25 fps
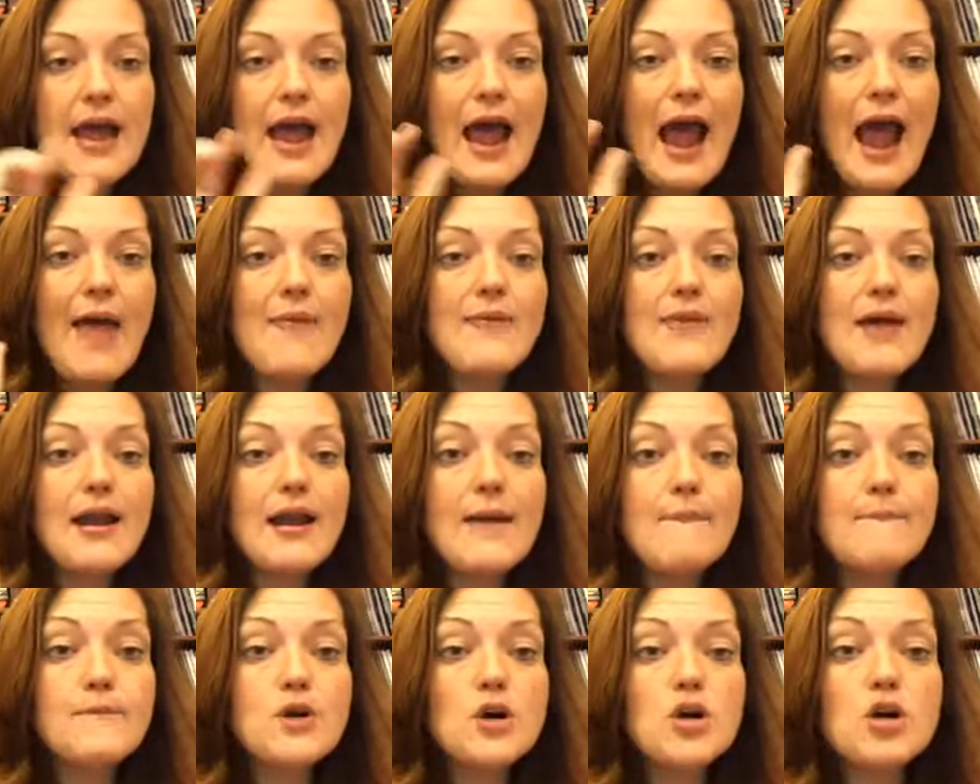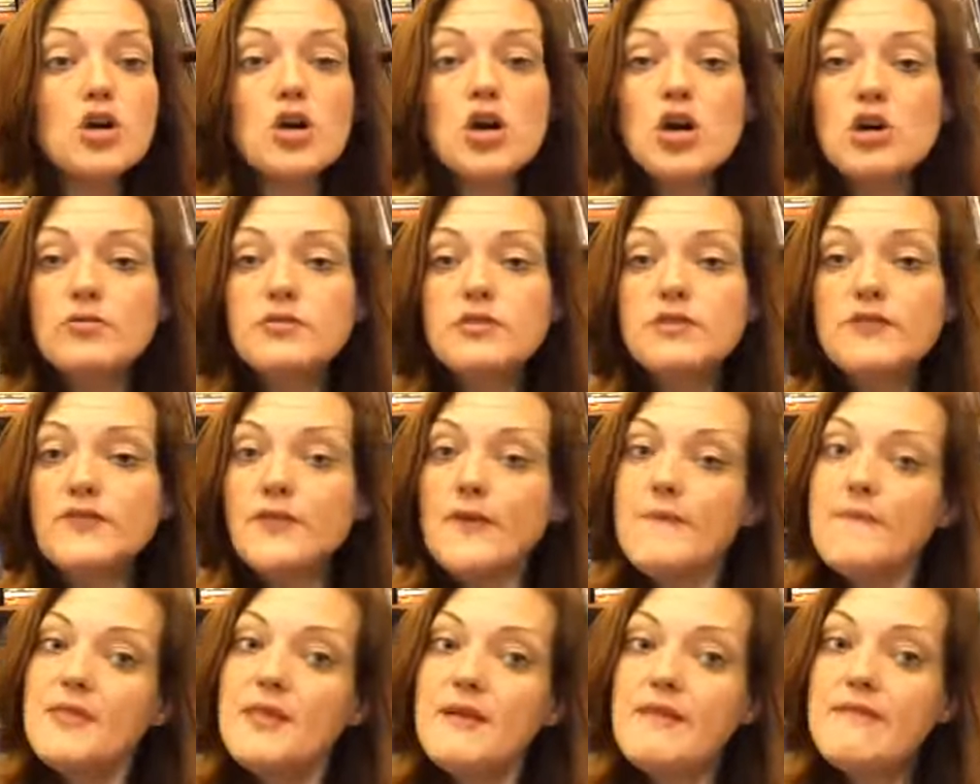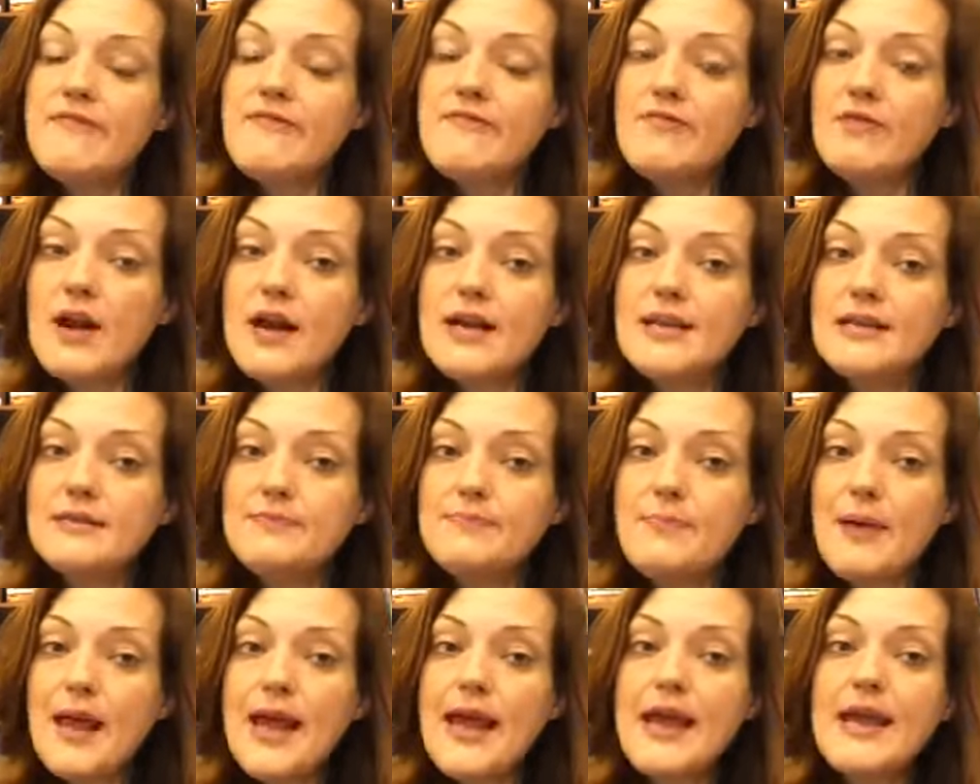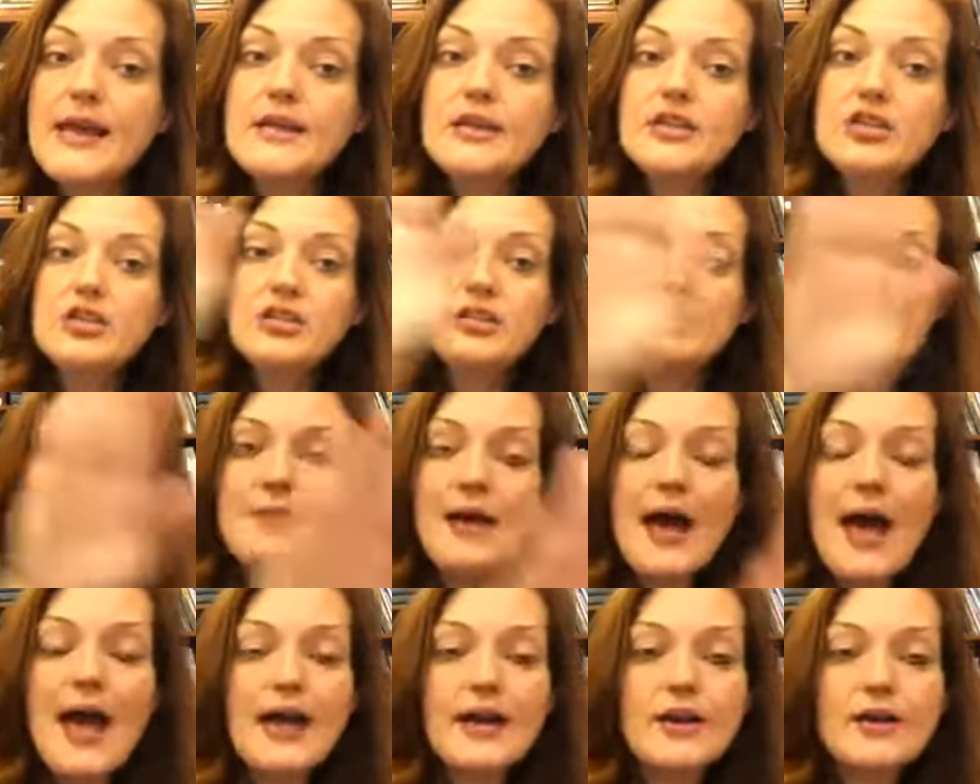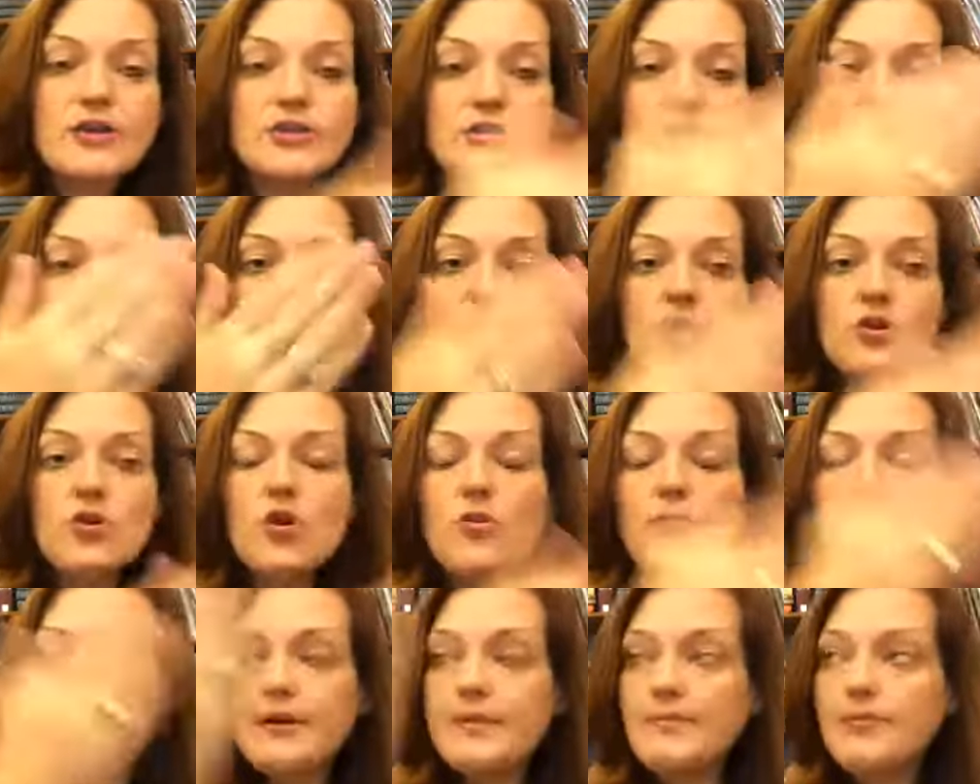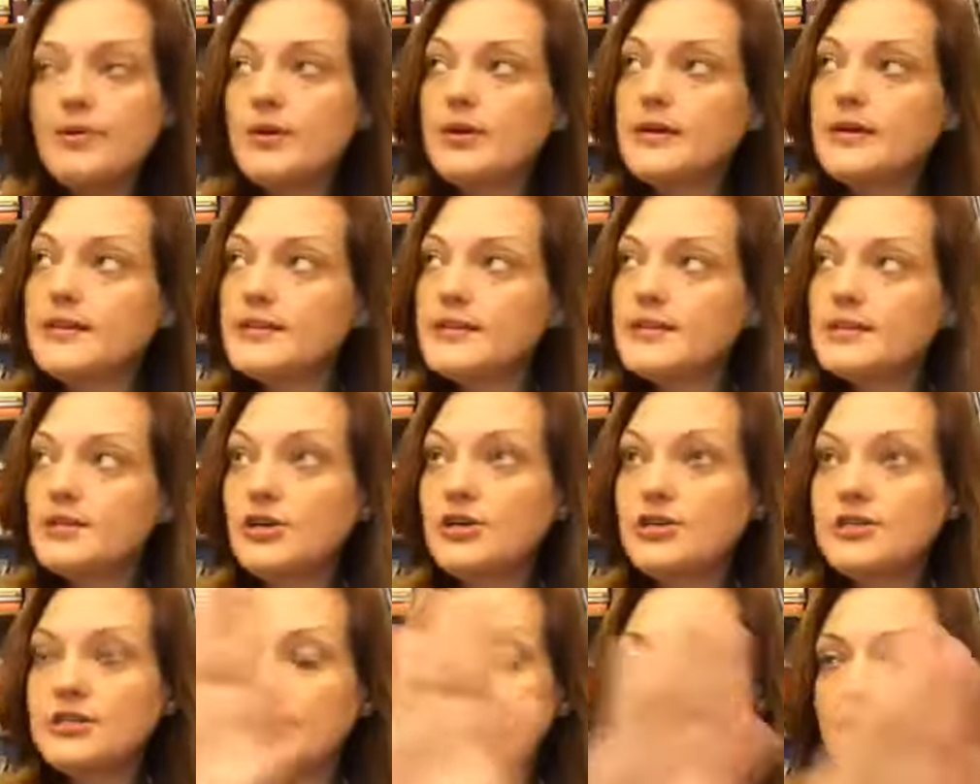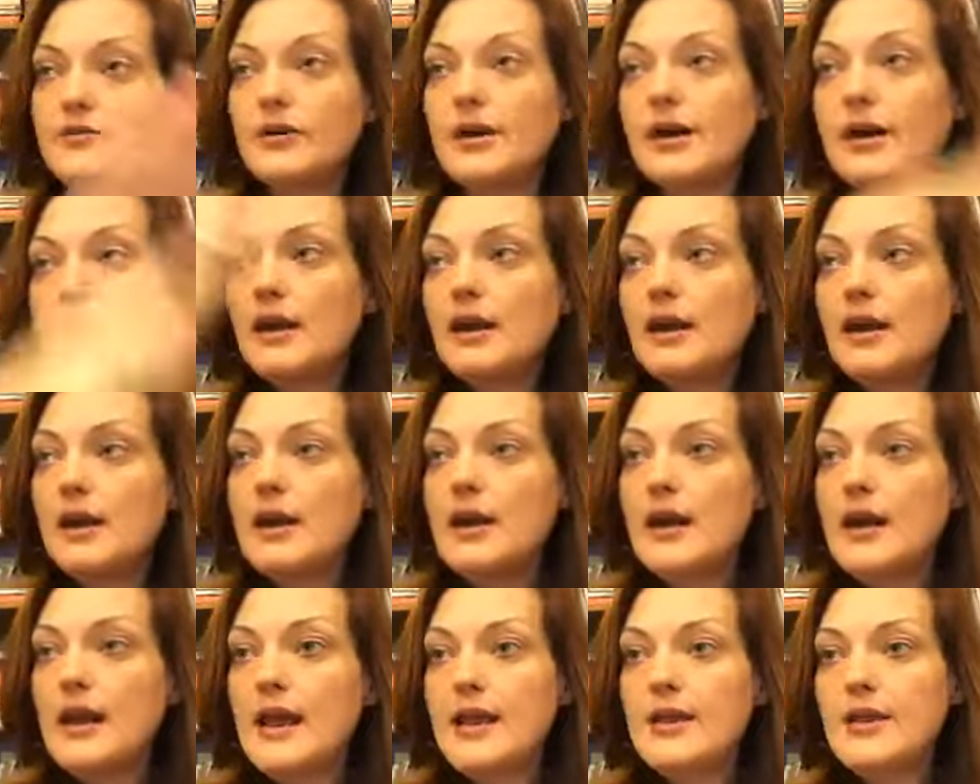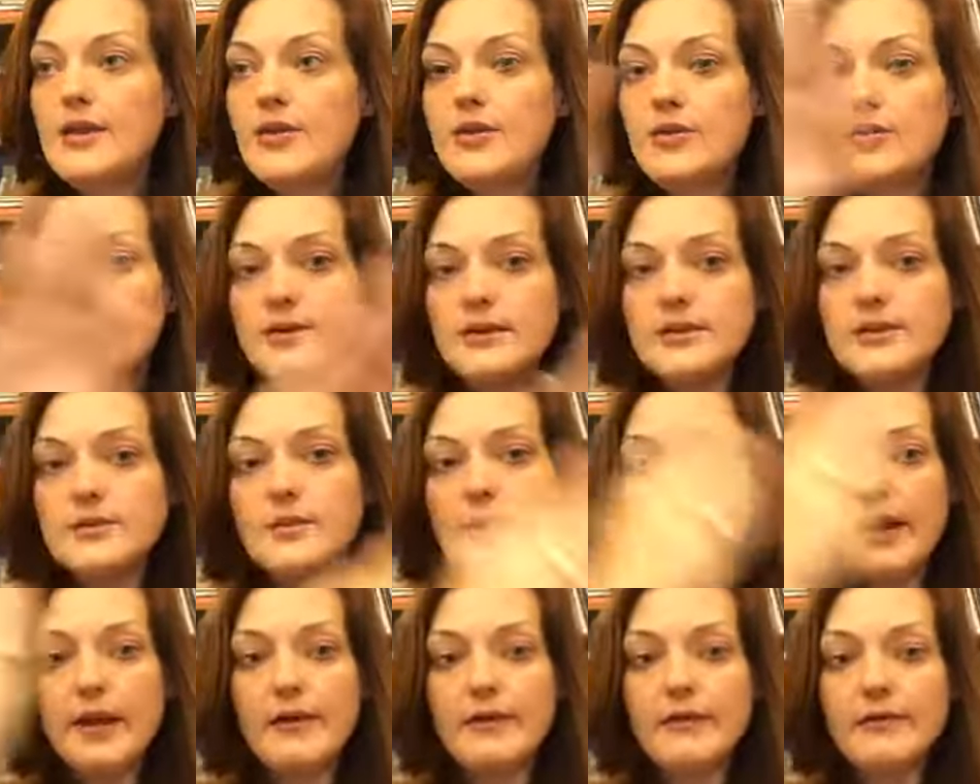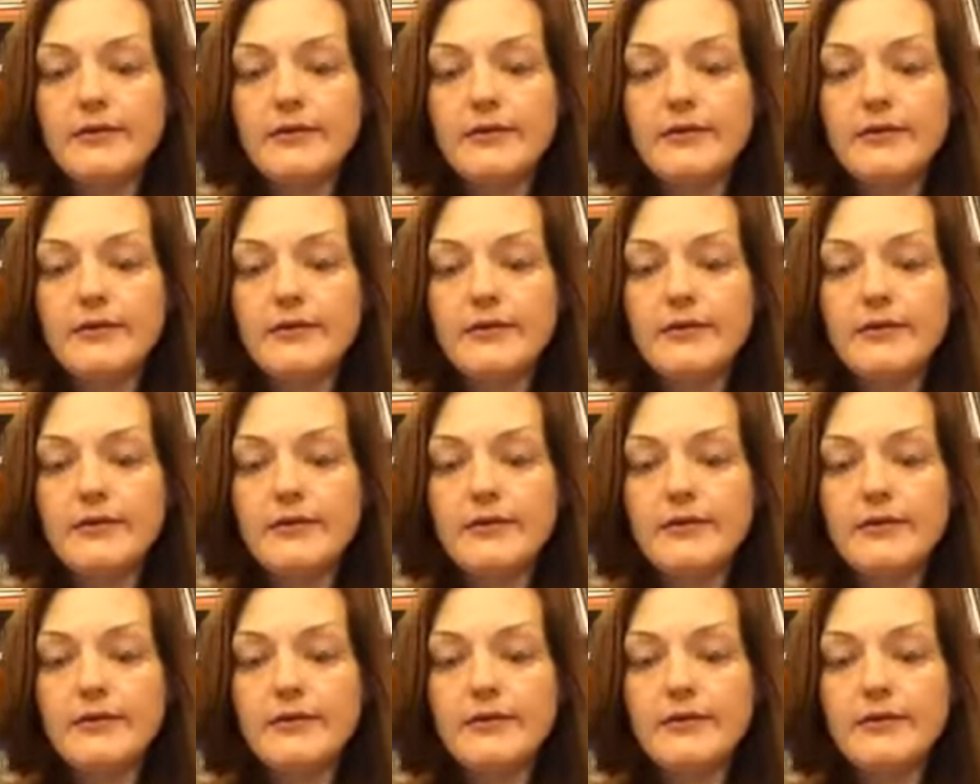And that a book goes from the front page to the back. So when you open a book, it starts at the front and you go this way.